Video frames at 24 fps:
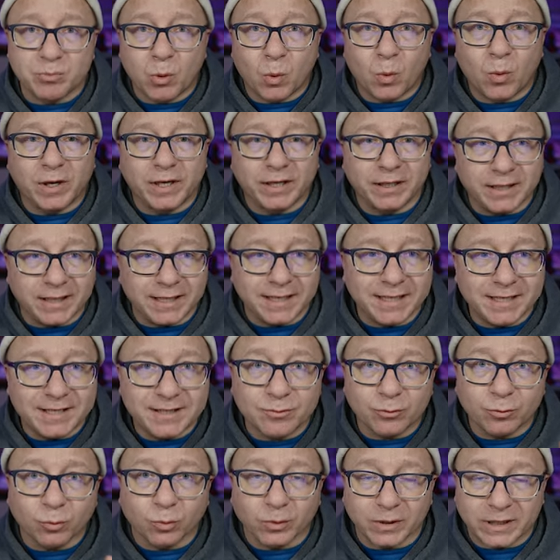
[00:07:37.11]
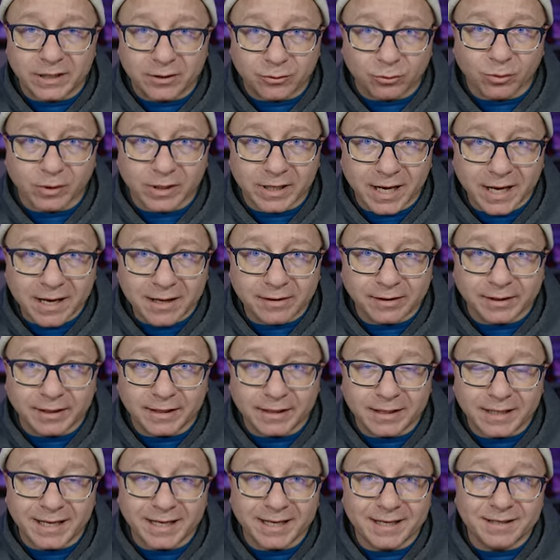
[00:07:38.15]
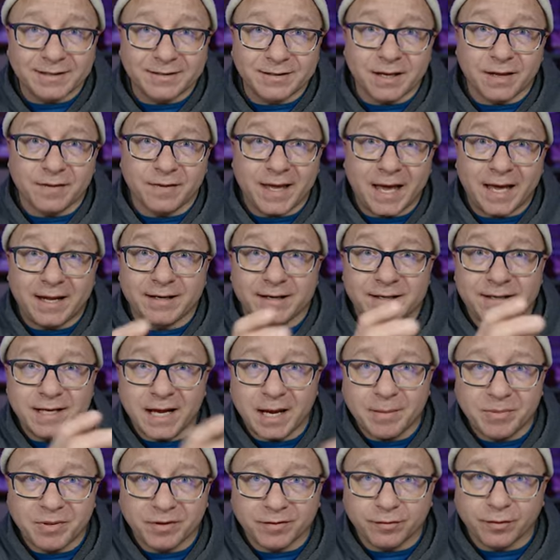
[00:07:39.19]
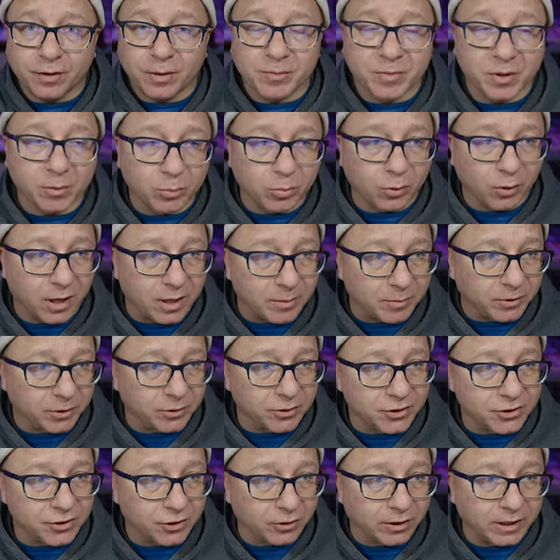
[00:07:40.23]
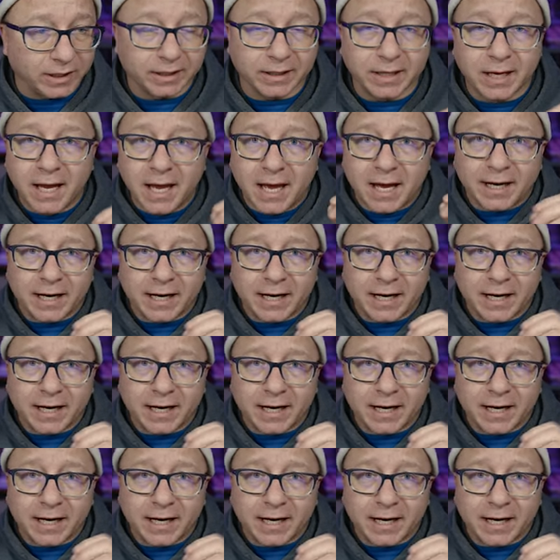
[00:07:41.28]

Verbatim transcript: but what it is in reality is that depth from the parameter screen.